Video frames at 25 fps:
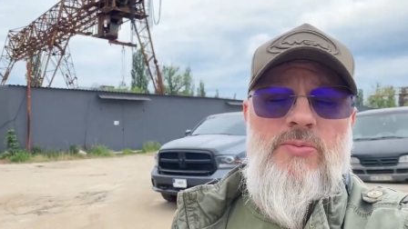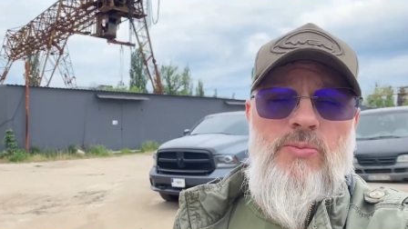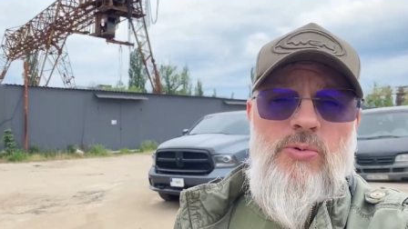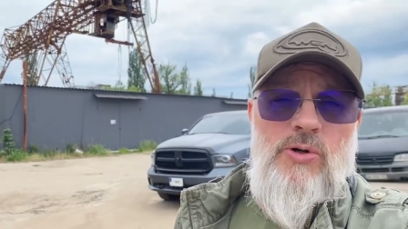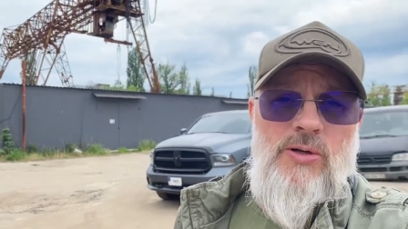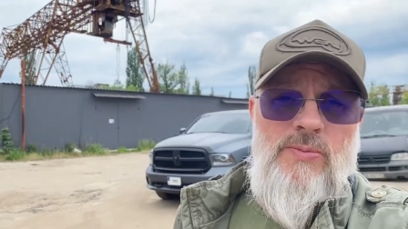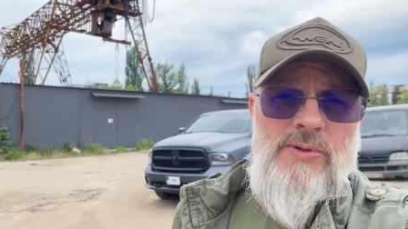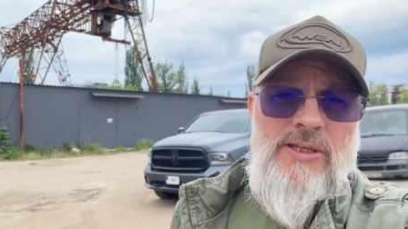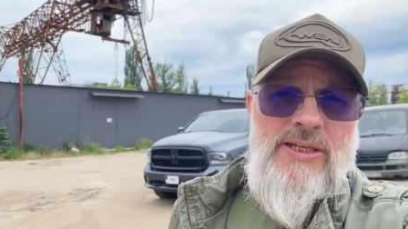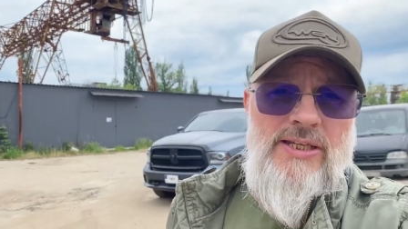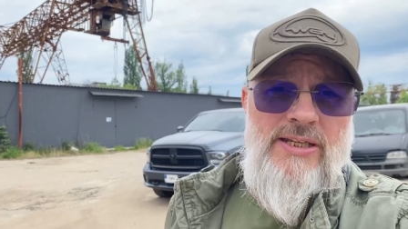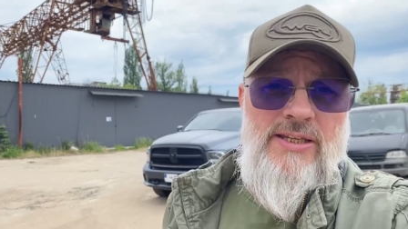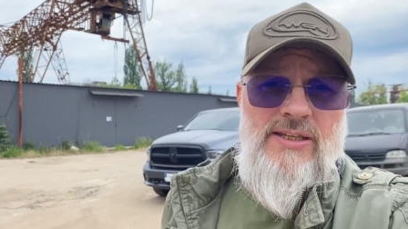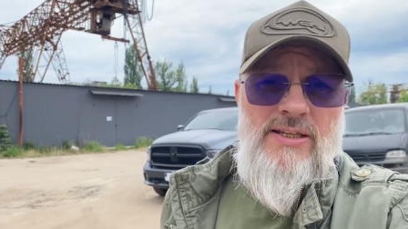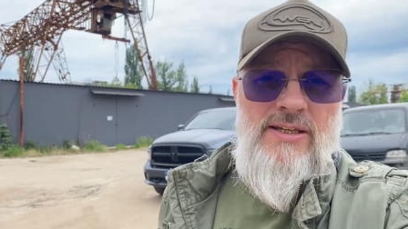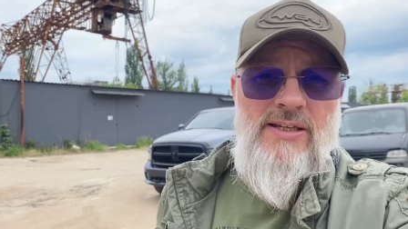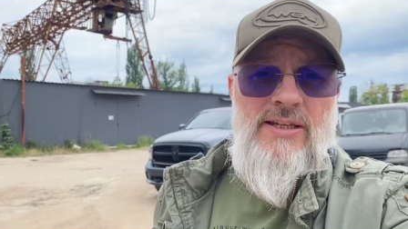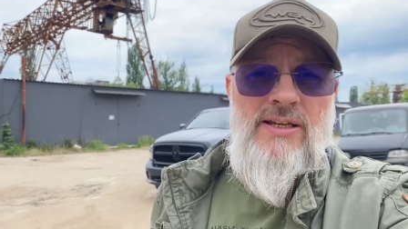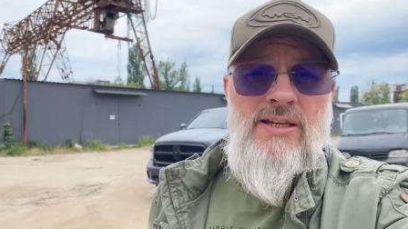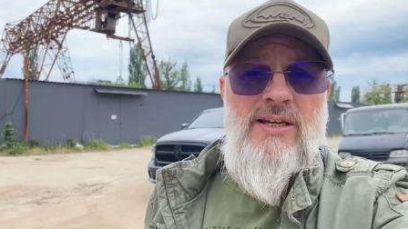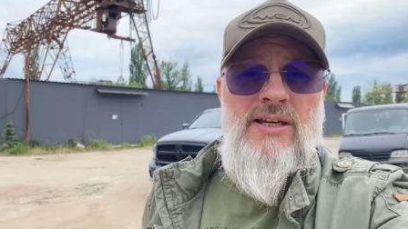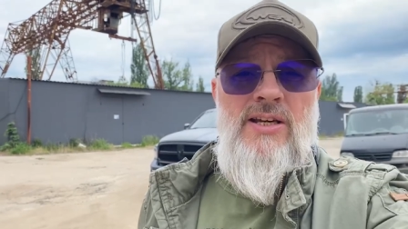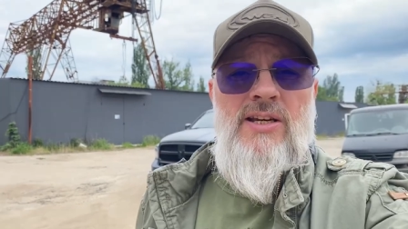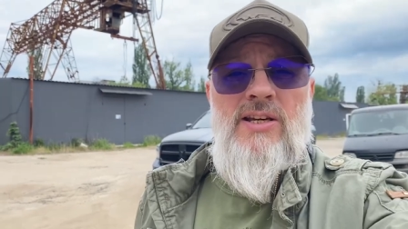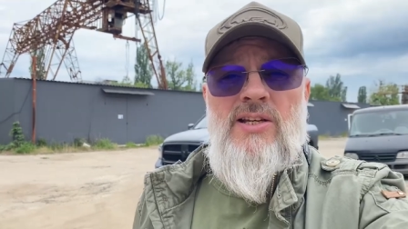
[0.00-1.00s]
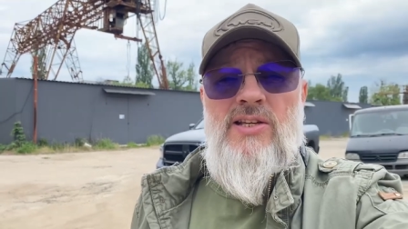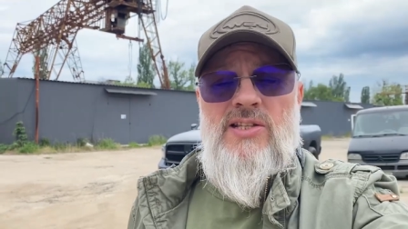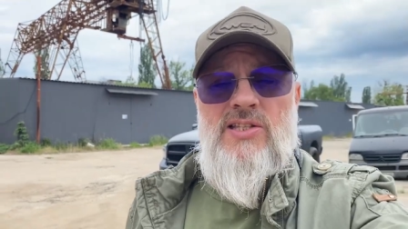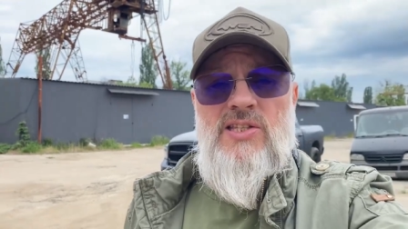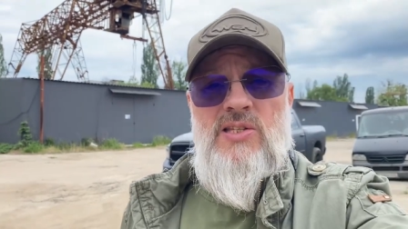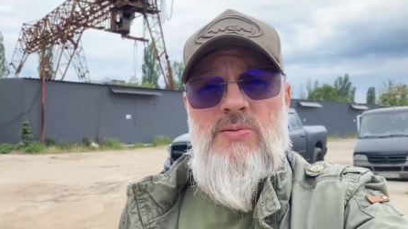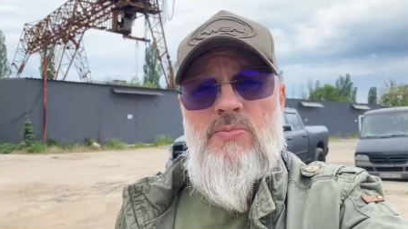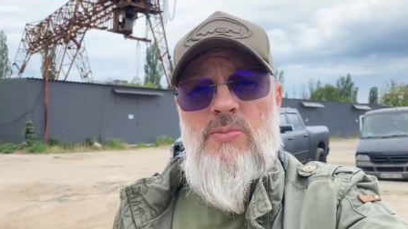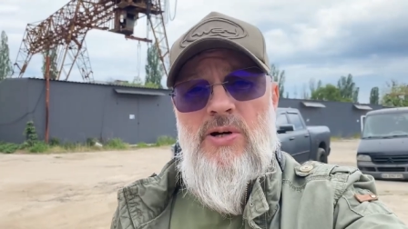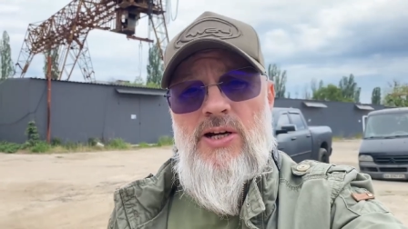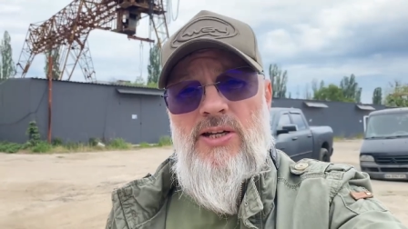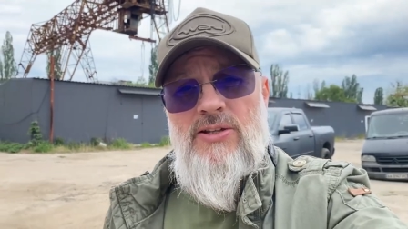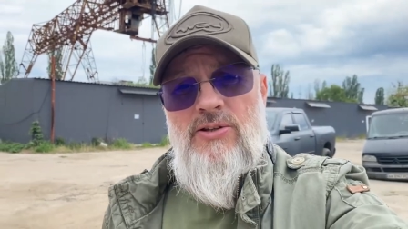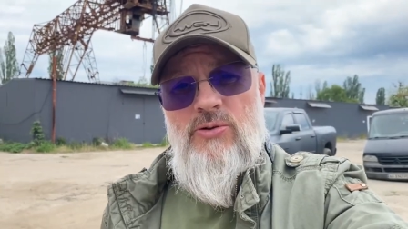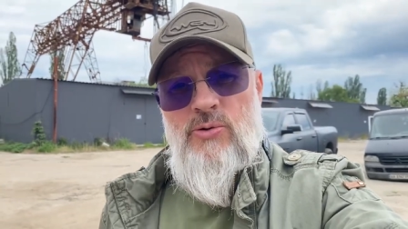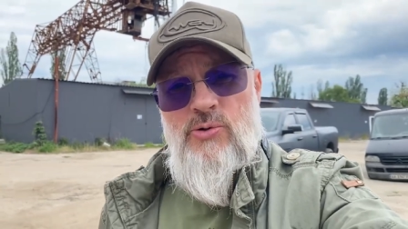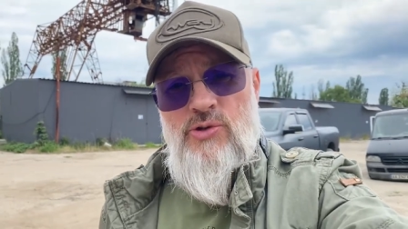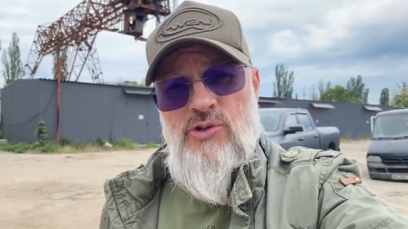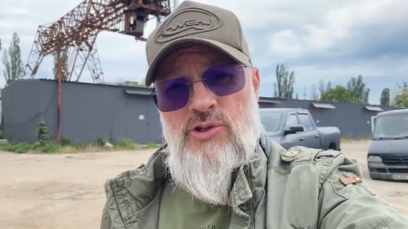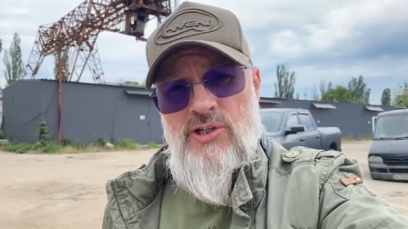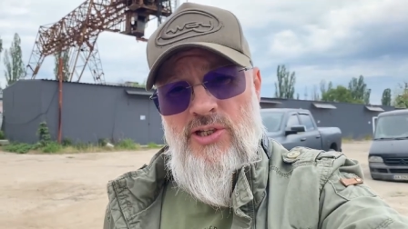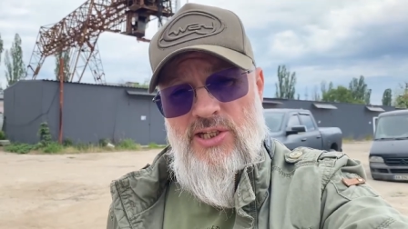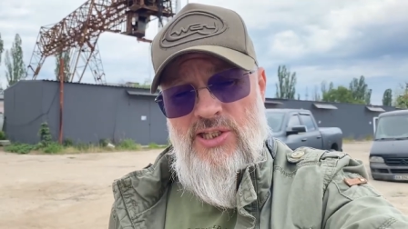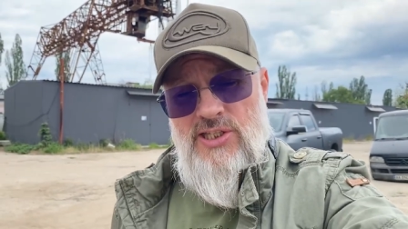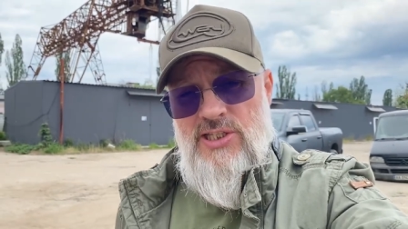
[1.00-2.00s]
and will be making videos along the
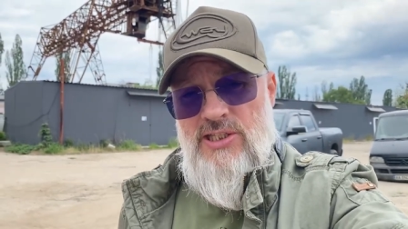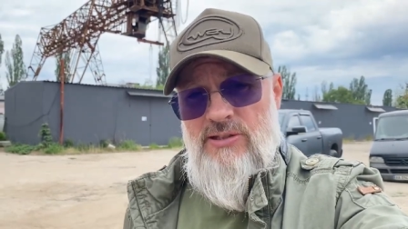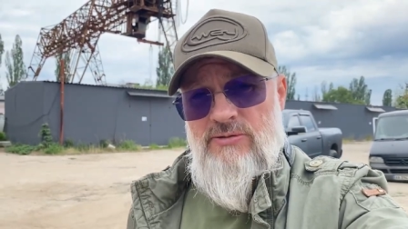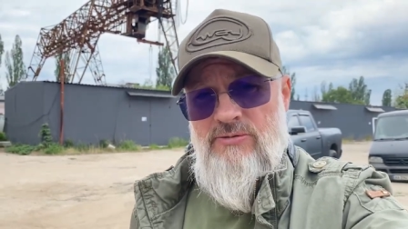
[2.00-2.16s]
way.